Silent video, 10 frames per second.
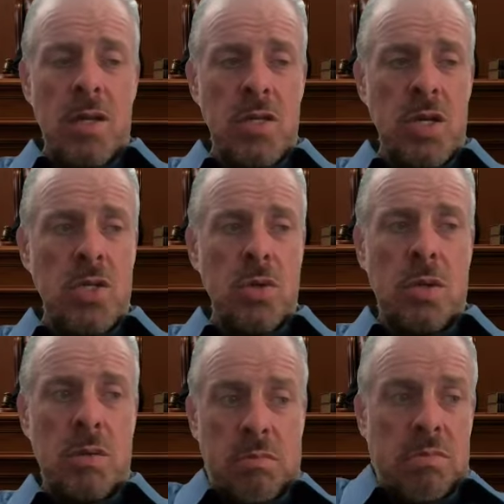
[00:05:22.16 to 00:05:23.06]
a judge
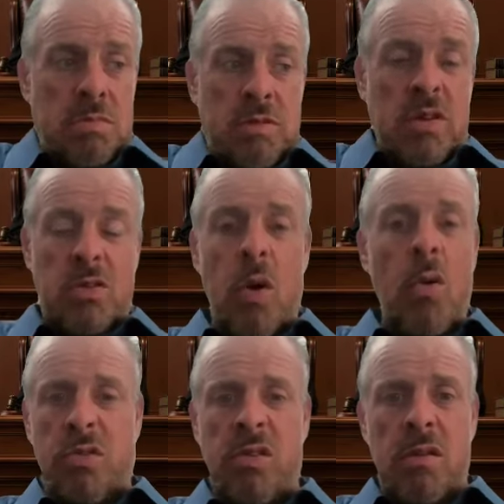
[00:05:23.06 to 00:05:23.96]
who's
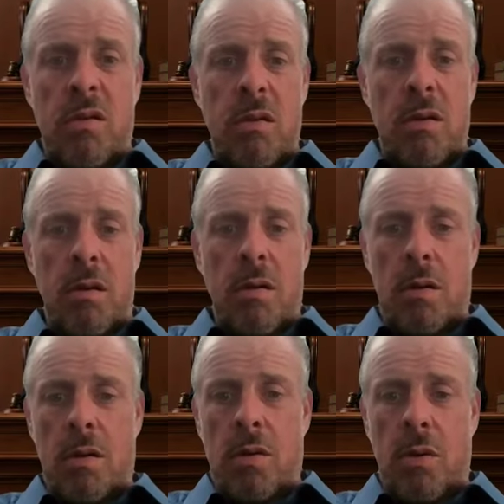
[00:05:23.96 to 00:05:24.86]
adult
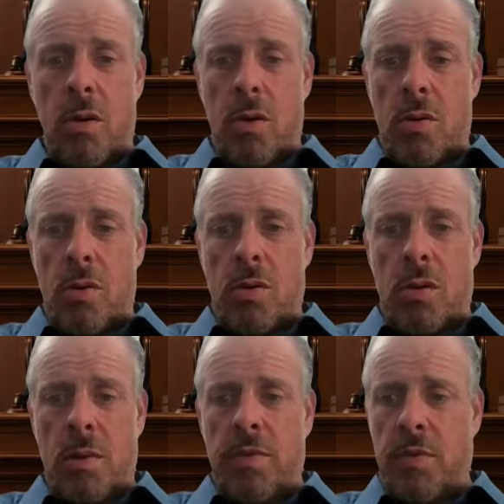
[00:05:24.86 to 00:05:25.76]
or a lawyer who
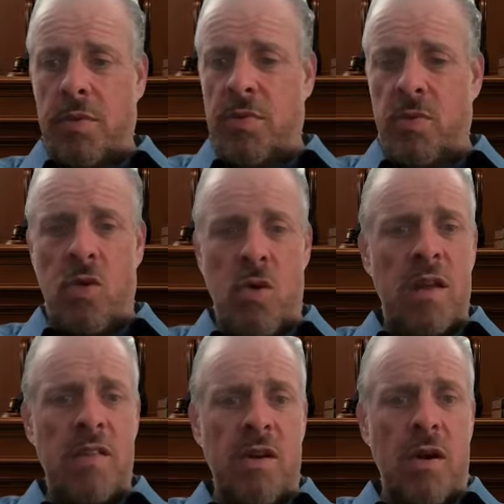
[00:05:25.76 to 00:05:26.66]
comes up with some
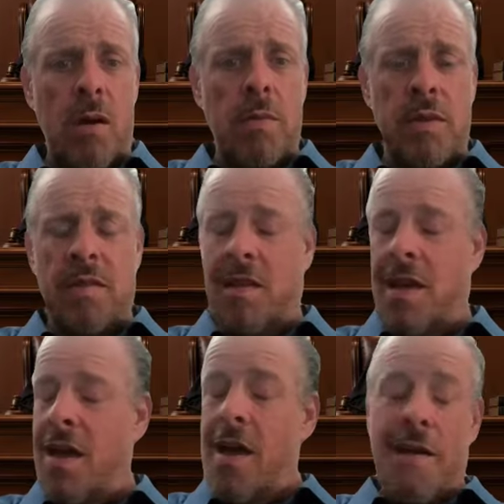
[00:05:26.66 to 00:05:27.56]
crazy arguments.
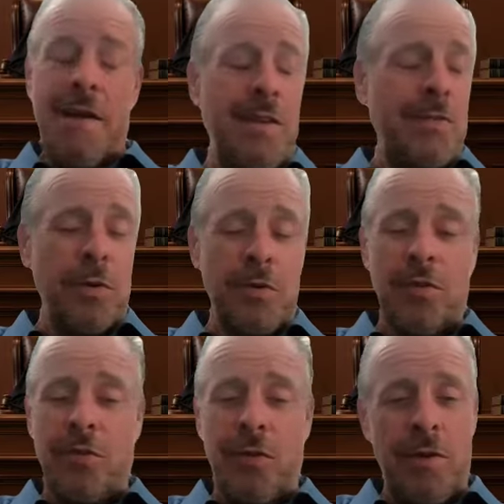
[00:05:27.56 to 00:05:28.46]
This world
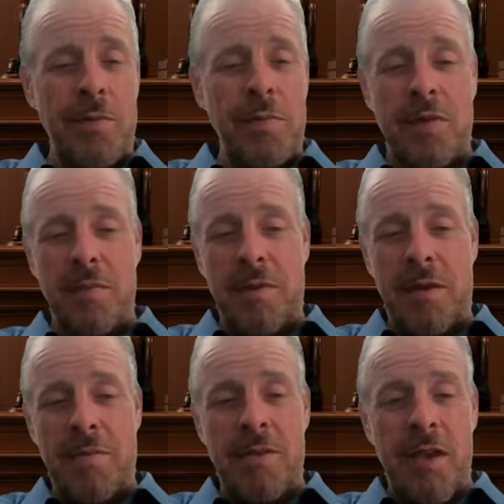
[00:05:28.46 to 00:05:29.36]
is full of them
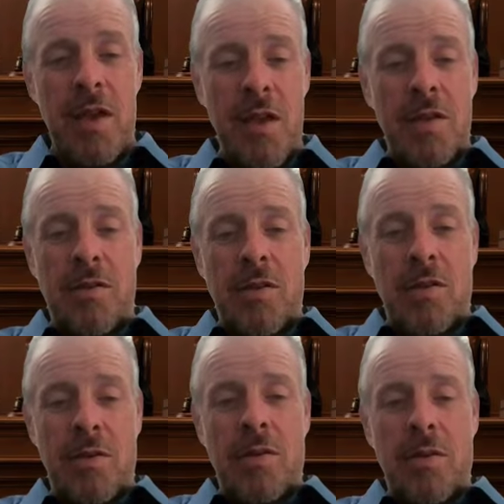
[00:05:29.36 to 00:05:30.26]
sometimes.
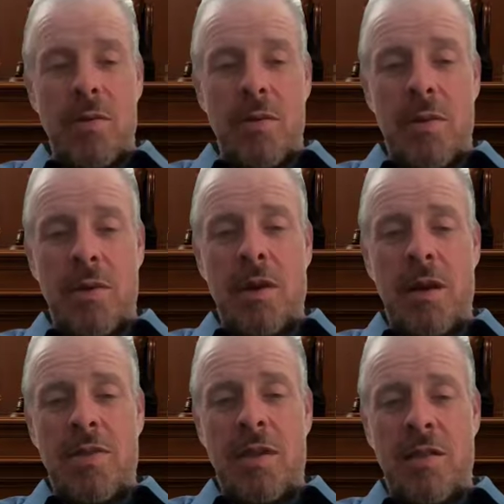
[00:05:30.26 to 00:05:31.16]
So well, you
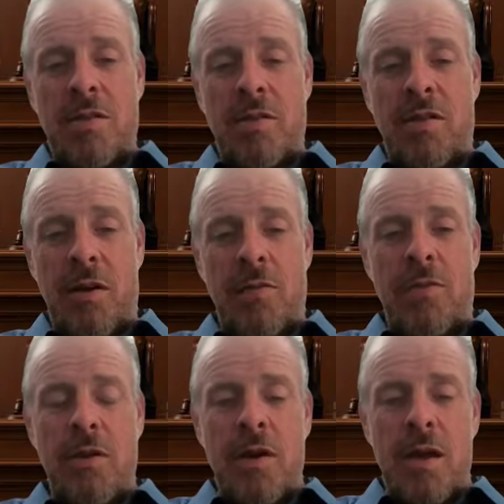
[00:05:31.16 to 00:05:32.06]
got to think to yourself,